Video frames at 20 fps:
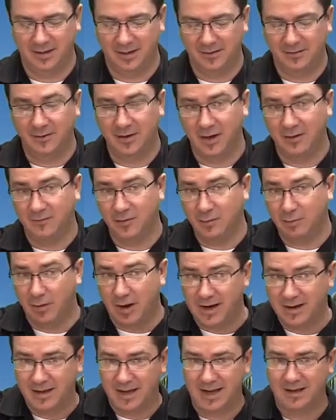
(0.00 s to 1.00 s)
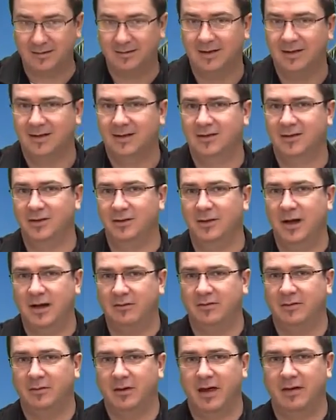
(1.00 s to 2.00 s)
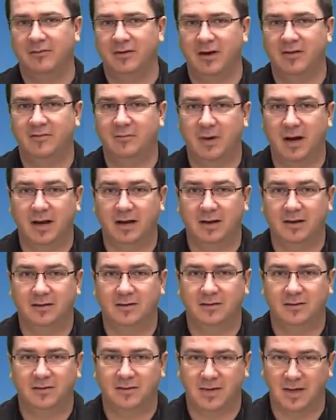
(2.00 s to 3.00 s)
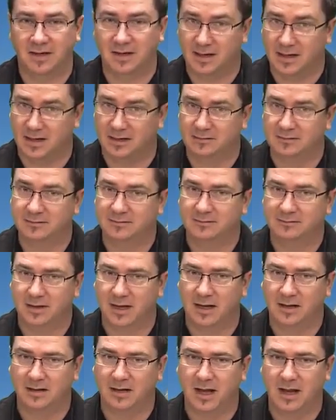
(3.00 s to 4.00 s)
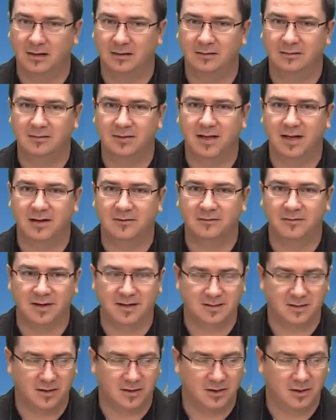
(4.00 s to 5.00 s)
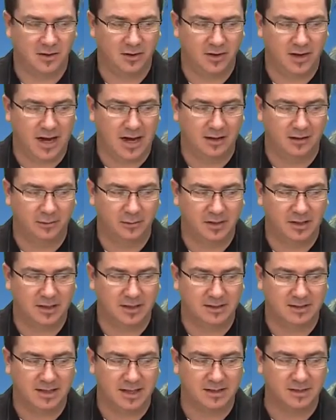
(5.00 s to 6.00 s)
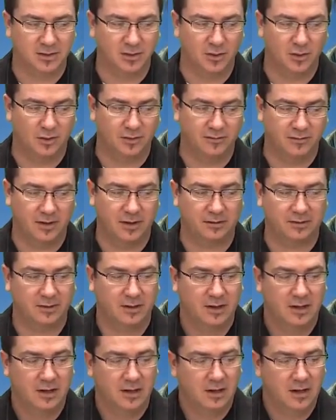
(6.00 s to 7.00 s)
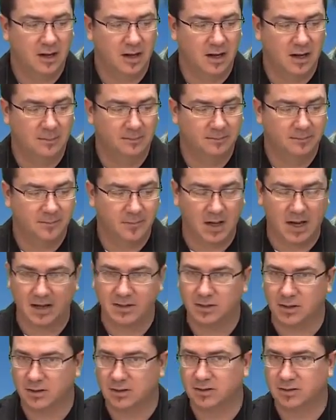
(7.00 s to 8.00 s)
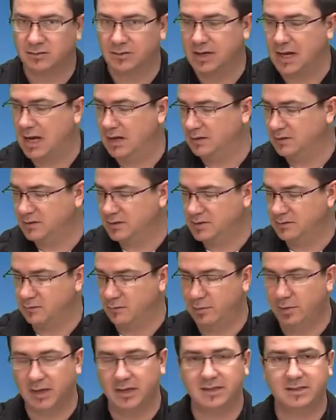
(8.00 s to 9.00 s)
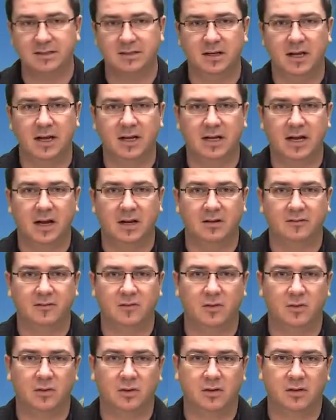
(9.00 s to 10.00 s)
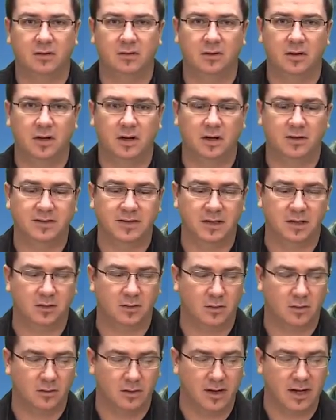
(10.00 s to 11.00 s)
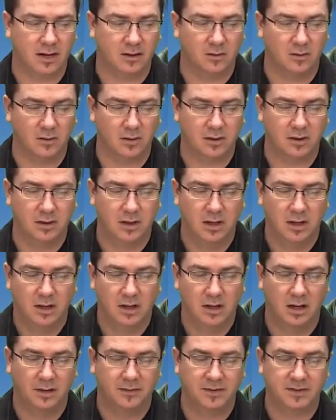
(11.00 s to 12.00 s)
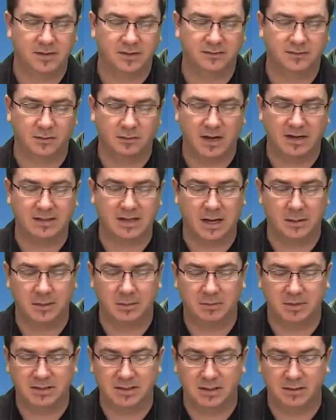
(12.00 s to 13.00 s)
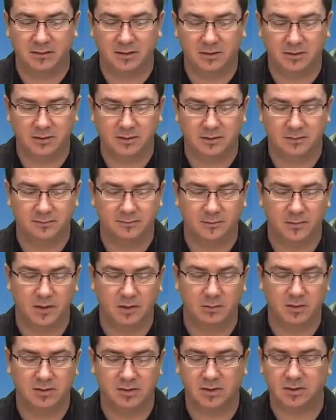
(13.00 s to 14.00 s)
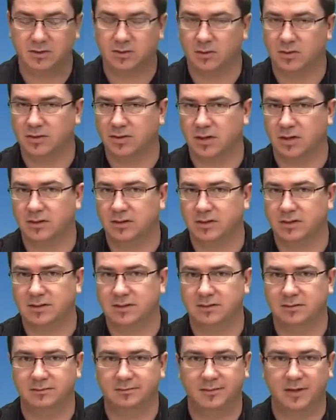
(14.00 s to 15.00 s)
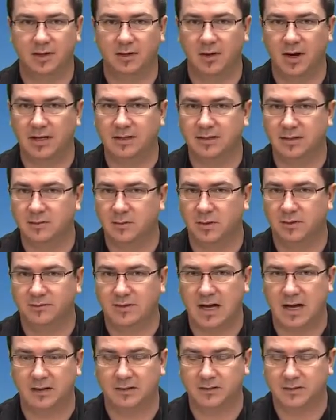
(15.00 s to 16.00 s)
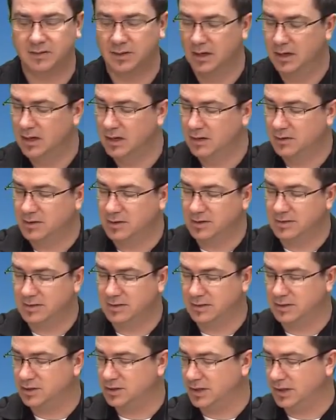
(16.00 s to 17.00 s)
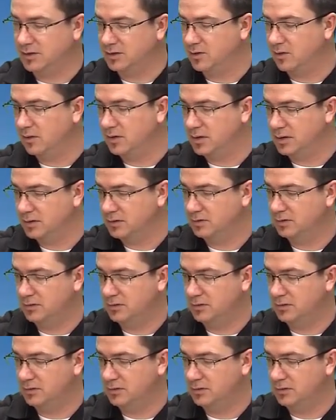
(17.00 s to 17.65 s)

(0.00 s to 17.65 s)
if you break that, you have to have enough money to send it in and get it fixed on your dollar because that's your fault. I charge $3 to replace any kind of cork, tenon cork or neck cork. This is for my time and materials. The music store charges, $8 to $12. Just the sheet cork